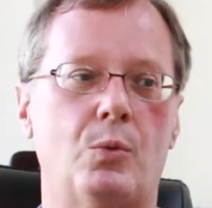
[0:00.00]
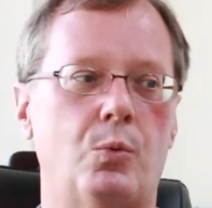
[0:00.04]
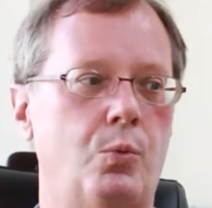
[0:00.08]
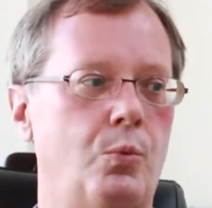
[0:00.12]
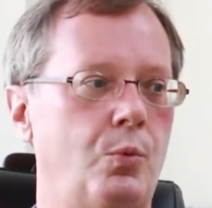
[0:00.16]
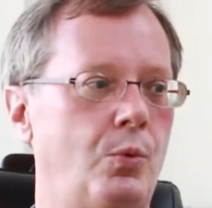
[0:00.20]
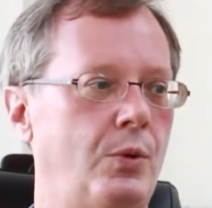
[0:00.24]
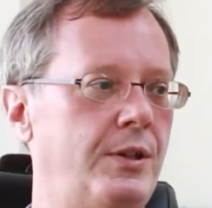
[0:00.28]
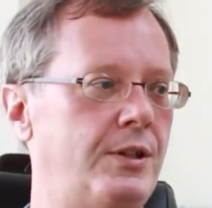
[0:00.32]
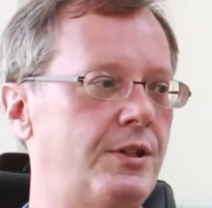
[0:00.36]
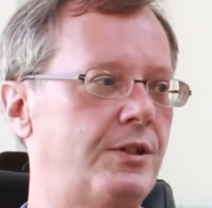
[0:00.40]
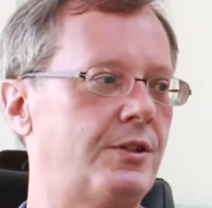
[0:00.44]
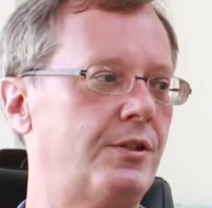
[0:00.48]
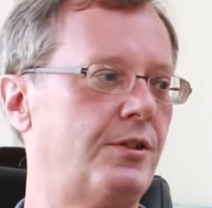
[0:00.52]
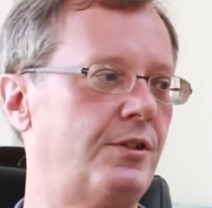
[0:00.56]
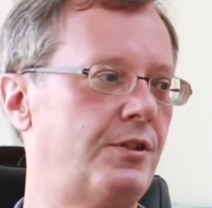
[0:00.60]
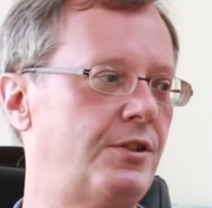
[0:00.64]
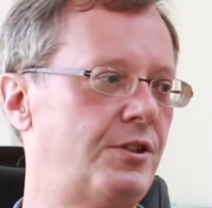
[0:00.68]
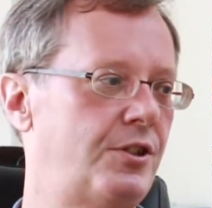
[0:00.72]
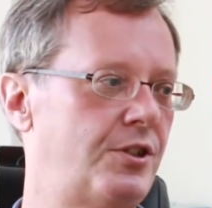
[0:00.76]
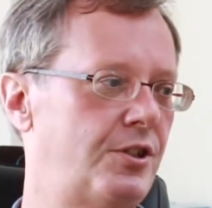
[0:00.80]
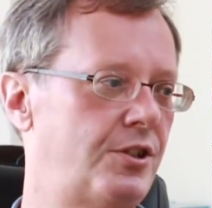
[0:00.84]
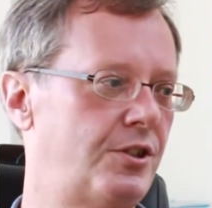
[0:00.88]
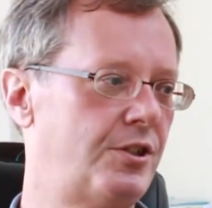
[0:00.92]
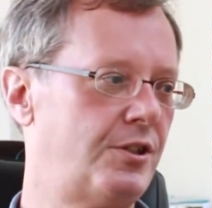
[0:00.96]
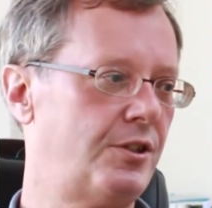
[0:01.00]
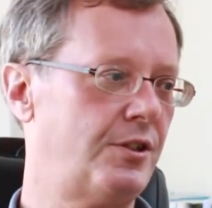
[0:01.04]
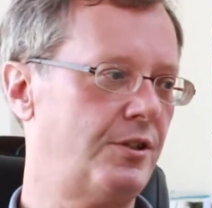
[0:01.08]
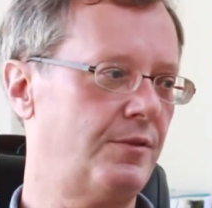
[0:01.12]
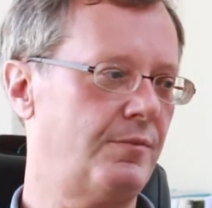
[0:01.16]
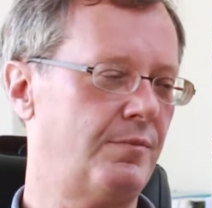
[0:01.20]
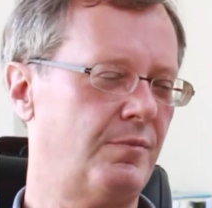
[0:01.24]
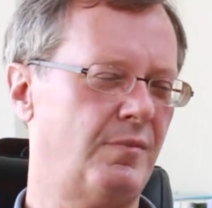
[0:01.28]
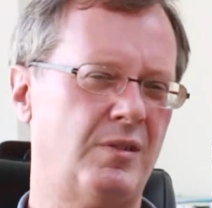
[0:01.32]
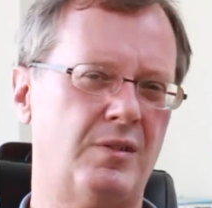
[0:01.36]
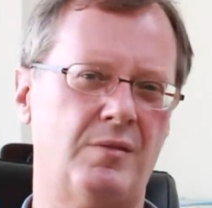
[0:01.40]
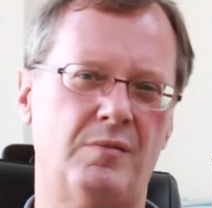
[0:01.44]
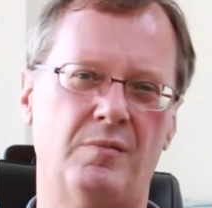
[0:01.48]
research,
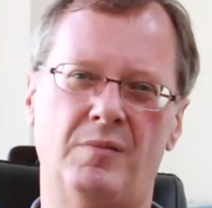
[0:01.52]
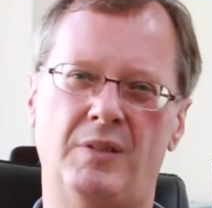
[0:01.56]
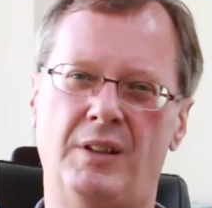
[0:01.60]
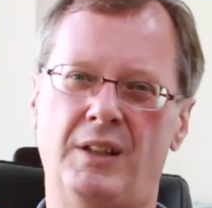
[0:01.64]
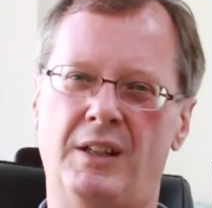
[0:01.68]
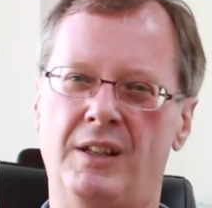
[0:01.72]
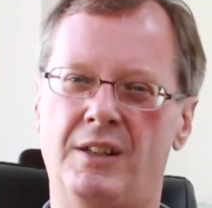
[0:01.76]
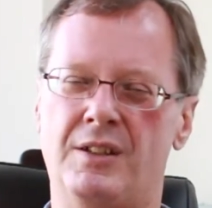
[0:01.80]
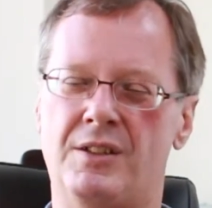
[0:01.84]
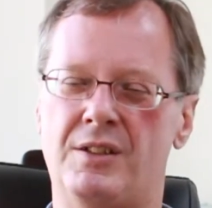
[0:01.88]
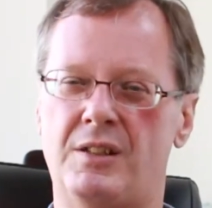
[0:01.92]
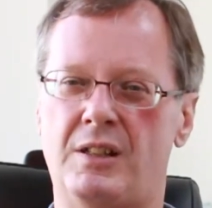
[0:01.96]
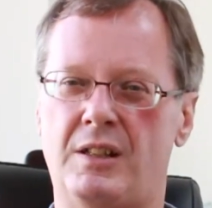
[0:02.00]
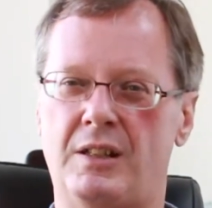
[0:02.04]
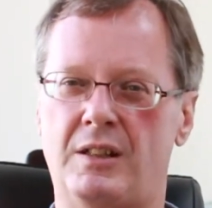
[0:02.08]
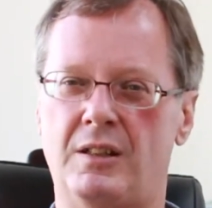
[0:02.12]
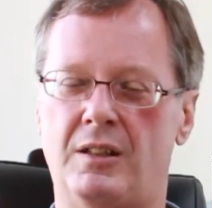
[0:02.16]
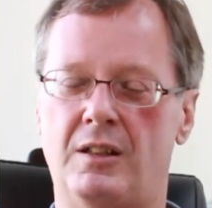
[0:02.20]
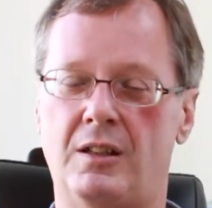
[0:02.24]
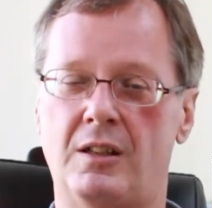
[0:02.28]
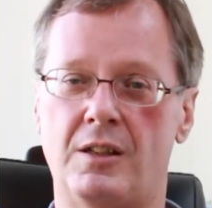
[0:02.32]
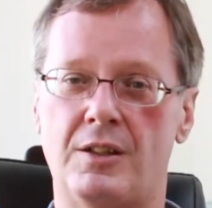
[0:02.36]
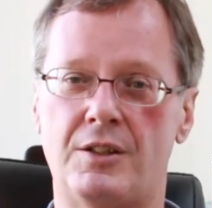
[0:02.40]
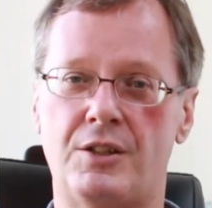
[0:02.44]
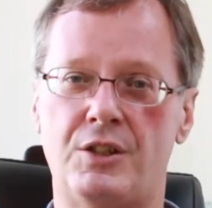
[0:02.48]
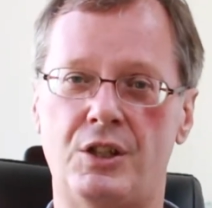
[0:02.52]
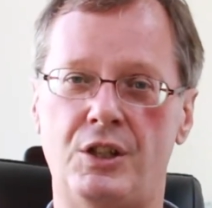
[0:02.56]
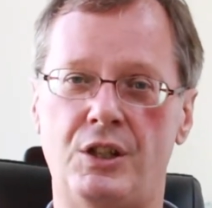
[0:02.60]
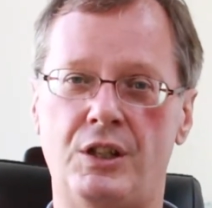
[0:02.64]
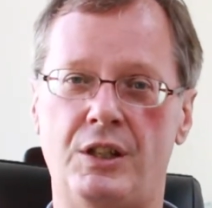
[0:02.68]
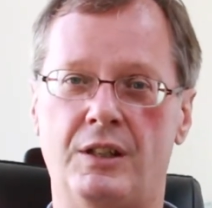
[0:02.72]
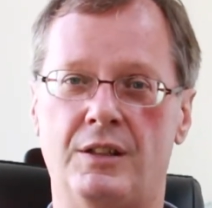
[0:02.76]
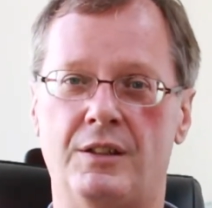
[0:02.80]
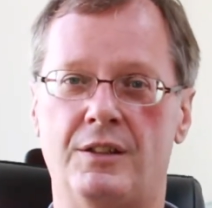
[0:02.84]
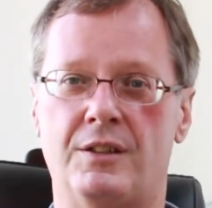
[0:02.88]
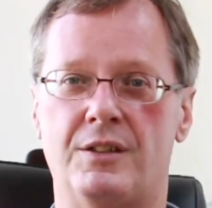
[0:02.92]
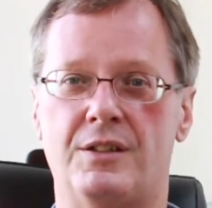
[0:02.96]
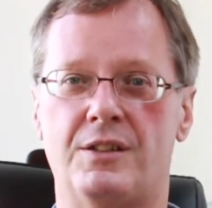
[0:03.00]
like in psychology
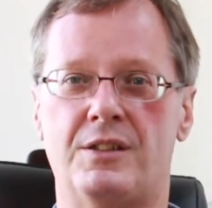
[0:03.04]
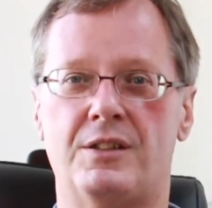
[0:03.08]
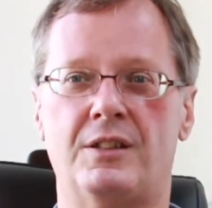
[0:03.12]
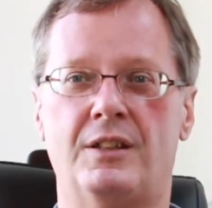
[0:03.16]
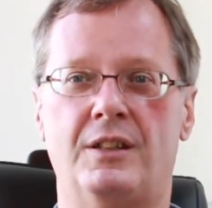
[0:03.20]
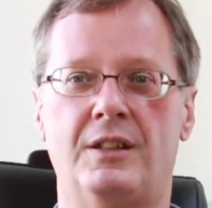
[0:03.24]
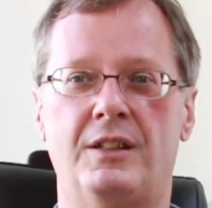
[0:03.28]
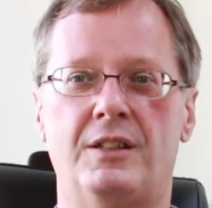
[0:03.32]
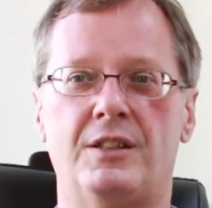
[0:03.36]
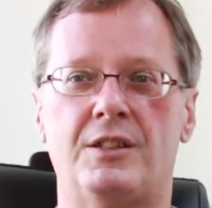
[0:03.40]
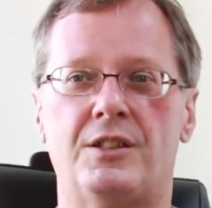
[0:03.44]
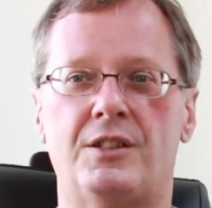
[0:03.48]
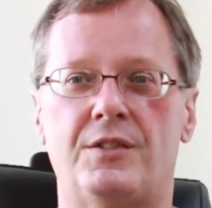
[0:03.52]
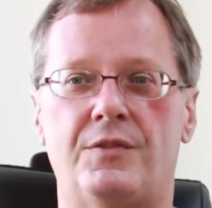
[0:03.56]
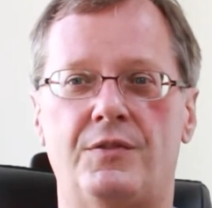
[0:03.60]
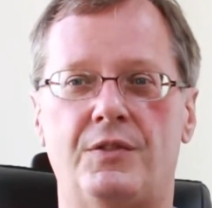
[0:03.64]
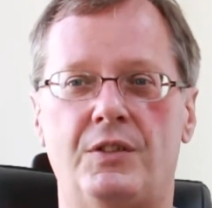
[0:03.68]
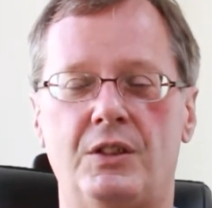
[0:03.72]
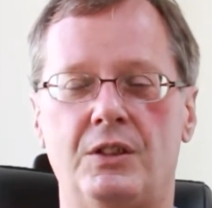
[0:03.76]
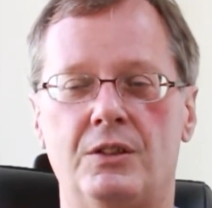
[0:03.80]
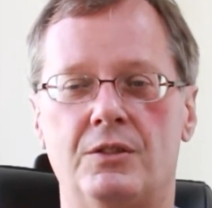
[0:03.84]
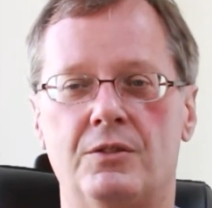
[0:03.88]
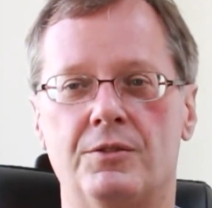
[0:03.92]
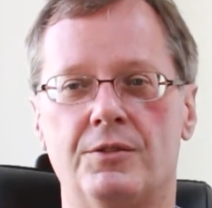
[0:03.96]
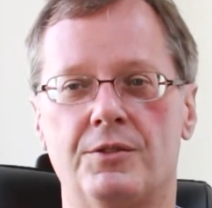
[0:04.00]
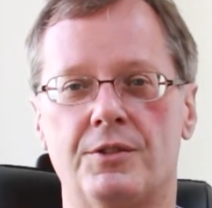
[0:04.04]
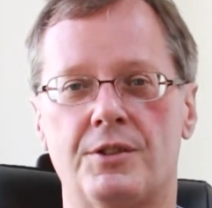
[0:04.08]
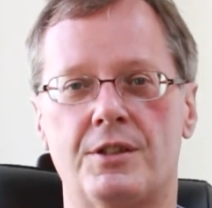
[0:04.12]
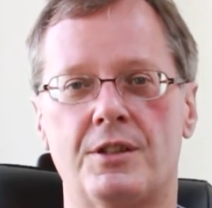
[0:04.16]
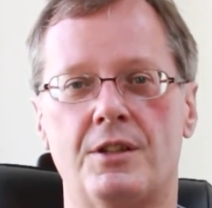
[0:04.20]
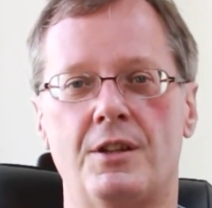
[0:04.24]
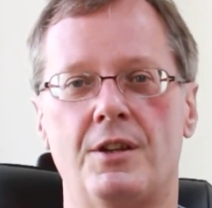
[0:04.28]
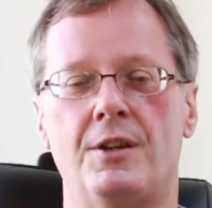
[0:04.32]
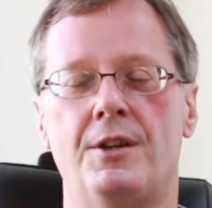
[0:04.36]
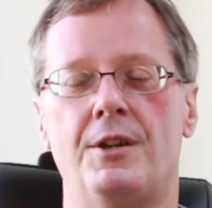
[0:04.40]
and in science fields,